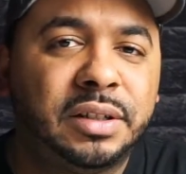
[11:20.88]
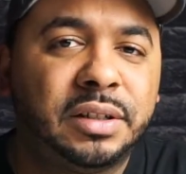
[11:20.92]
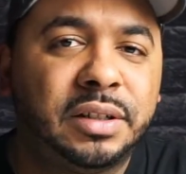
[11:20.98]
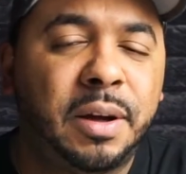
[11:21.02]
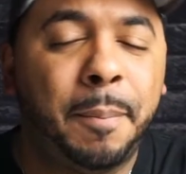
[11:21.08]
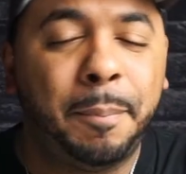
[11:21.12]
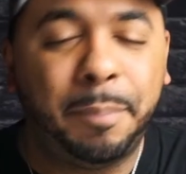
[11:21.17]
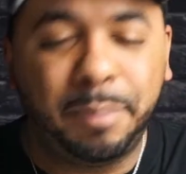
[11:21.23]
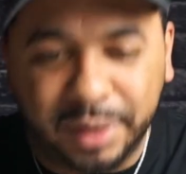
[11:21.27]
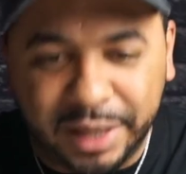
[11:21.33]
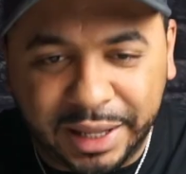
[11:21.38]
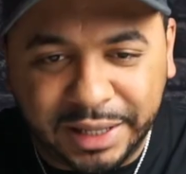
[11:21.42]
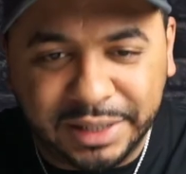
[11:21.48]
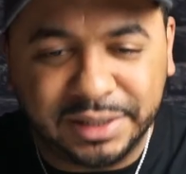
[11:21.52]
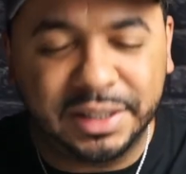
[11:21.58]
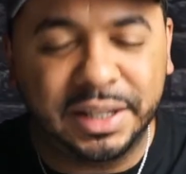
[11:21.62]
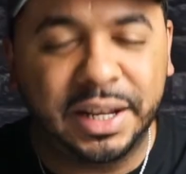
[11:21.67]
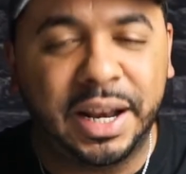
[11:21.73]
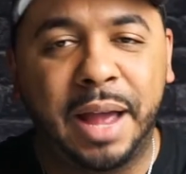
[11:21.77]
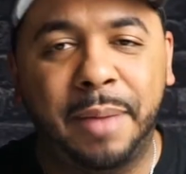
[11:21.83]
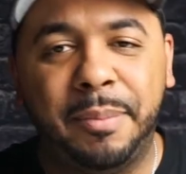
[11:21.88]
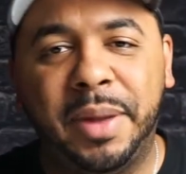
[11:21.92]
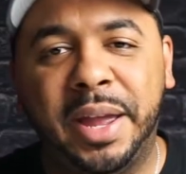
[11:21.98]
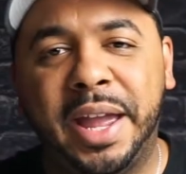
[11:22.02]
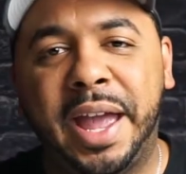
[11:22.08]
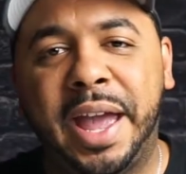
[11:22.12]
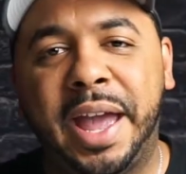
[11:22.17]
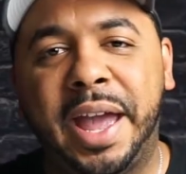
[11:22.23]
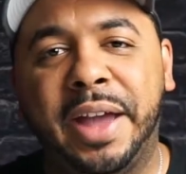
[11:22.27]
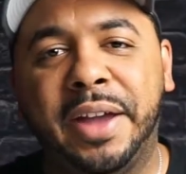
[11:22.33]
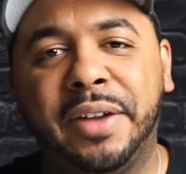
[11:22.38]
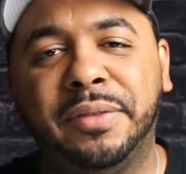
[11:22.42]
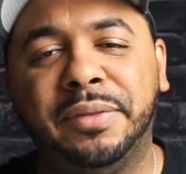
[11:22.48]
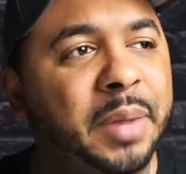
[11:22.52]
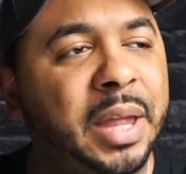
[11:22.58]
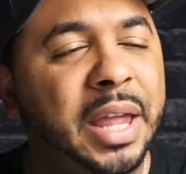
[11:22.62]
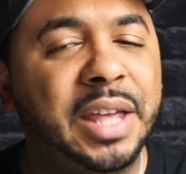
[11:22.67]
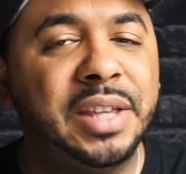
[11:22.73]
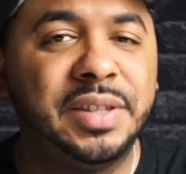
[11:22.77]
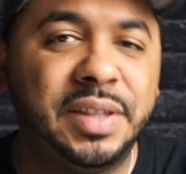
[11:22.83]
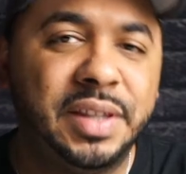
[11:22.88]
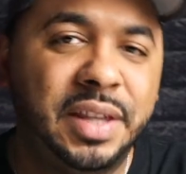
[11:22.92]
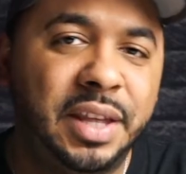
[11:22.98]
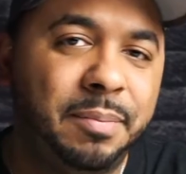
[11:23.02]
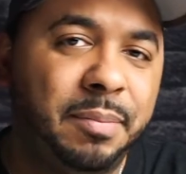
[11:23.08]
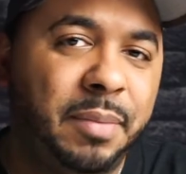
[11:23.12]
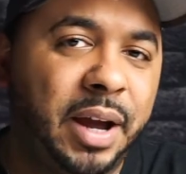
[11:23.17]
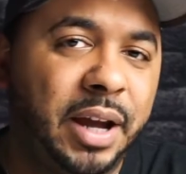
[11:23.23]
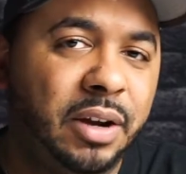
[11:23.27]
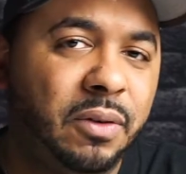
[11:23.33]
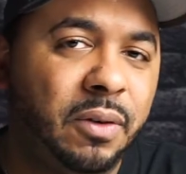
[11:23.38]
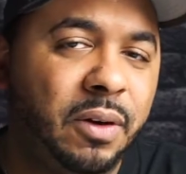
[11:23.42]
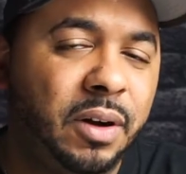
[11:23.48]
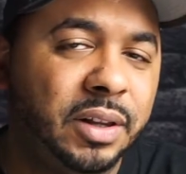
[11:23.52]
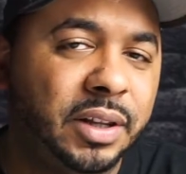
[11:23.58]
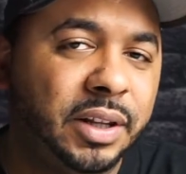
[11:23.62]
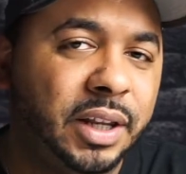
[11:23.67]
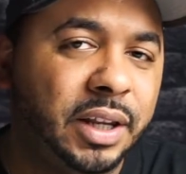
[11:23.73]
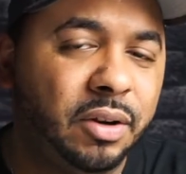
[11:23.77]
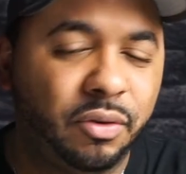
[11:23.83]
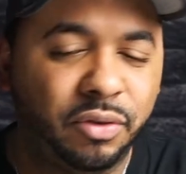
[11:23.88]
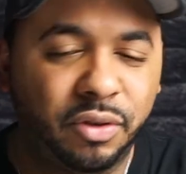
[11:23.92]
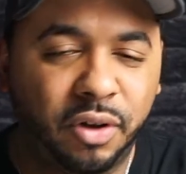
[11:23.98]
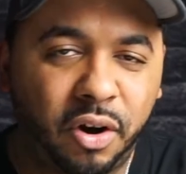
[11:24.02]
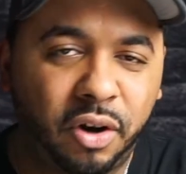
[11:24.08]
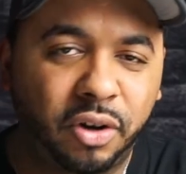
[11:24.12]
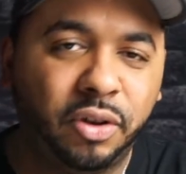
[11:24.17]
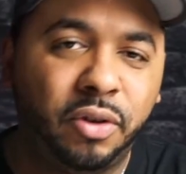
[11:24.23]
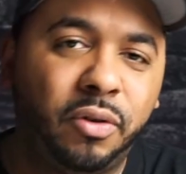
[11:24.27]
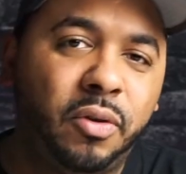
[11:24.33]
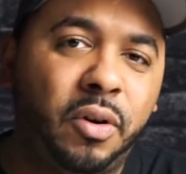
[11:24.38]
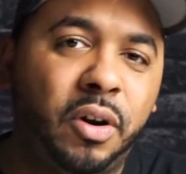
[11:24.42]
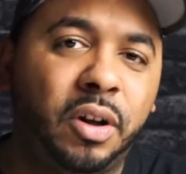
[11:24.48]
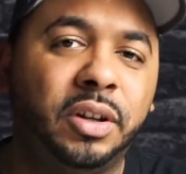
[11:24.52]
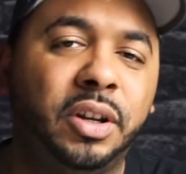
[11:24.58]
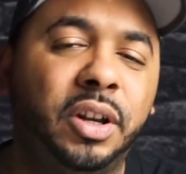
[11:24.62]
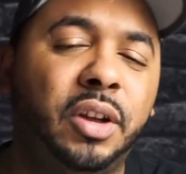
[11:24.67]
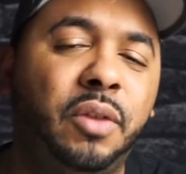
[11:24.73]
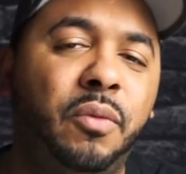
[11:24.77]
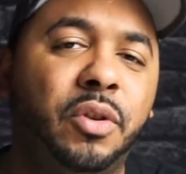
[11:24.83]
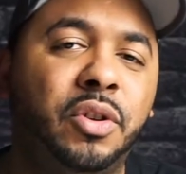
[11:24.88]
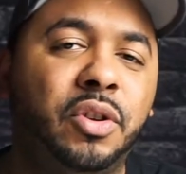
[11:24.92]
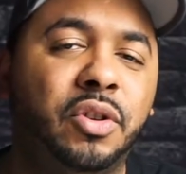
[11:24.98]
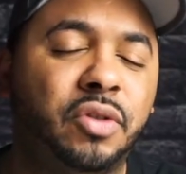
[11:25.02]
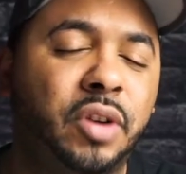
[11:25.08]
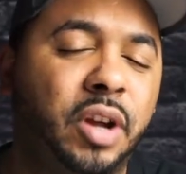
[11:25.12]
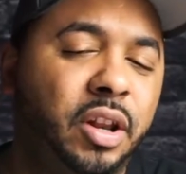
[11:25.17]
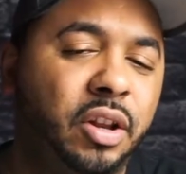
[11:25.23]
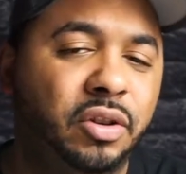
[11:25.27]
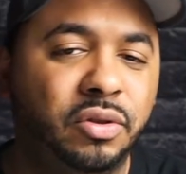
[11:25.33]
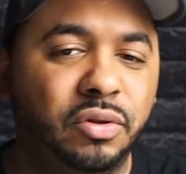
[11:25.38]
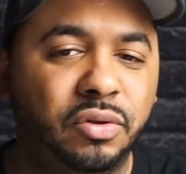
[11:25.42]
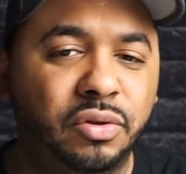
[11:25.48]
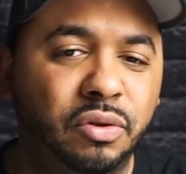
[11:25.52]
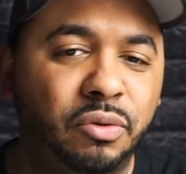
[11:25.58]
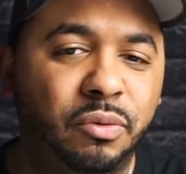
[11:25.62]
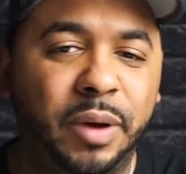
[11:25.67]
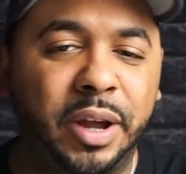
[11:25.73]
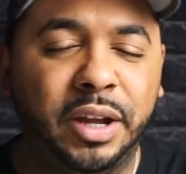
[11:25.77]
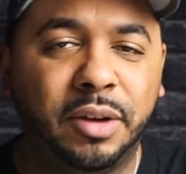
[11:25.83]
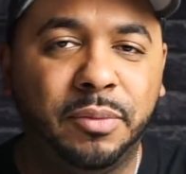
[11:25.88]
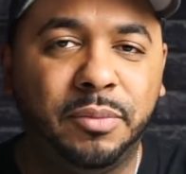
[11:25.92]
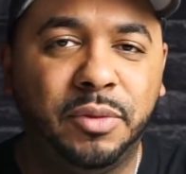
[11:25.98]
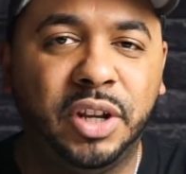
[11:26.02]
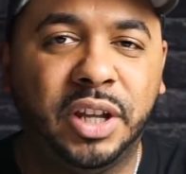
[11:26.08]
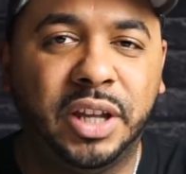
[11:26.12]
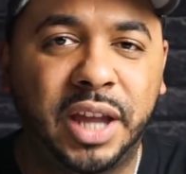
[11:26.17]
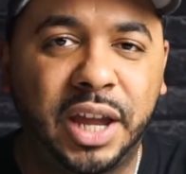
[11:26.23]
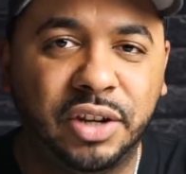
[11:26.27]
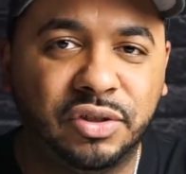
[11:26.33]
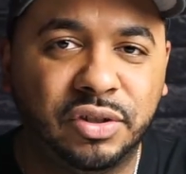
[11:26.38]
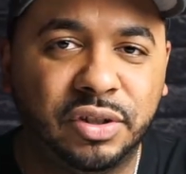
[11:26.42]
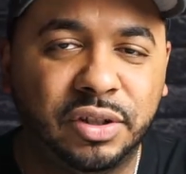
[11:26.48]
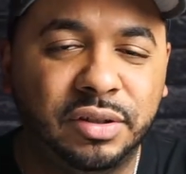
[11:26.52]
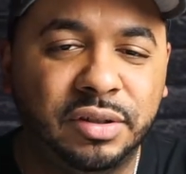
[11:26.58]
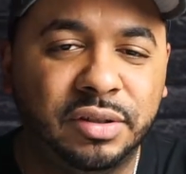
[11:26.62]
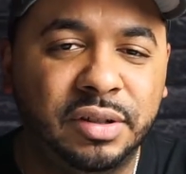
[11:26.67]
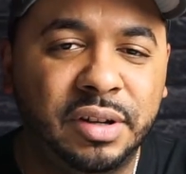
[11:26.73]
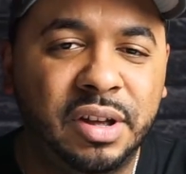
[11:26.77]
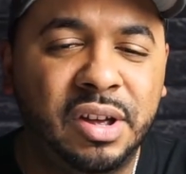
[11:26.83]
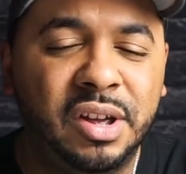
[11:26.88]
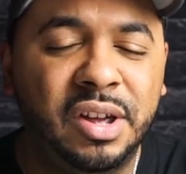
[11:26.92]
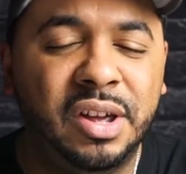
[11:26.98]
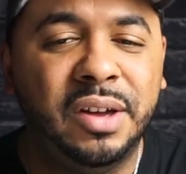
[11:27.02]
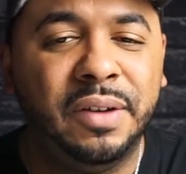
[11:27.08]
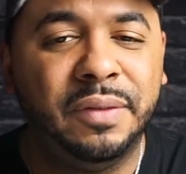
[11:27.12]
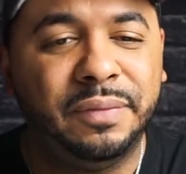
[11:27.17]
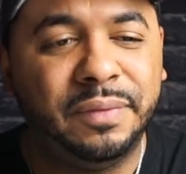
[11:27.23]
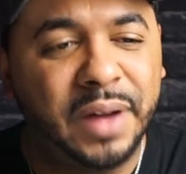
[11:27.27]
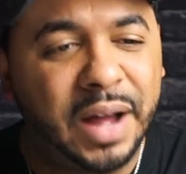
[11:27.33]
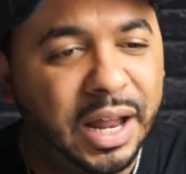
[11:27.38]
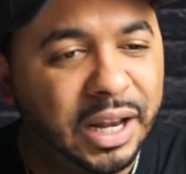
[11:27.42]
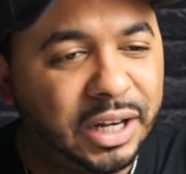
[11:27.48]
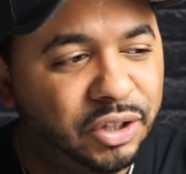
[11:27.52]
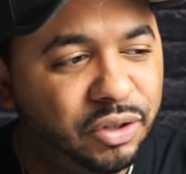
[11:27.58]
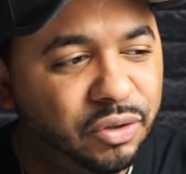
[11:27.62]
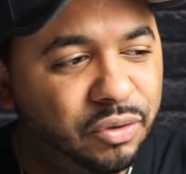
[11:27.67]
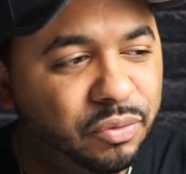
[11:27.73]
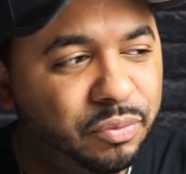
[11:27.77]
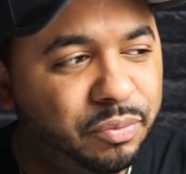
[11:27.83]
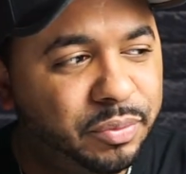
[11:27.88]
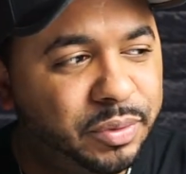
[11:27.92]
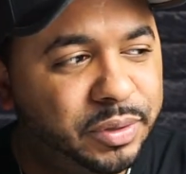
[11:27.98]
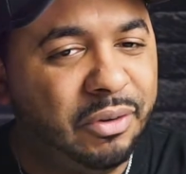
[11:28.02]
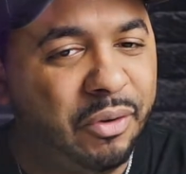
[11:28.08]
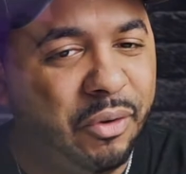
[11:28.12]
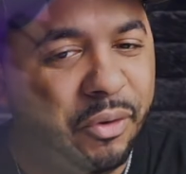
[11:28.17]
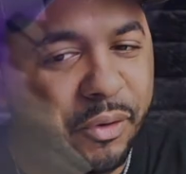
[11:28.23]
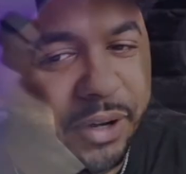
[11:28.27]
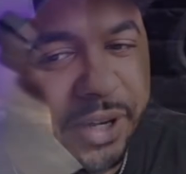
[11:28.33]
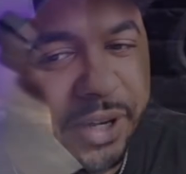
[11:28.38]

complaint that I may have is the mic quality or the audio quality when you're trying to do two-way communication. Volume on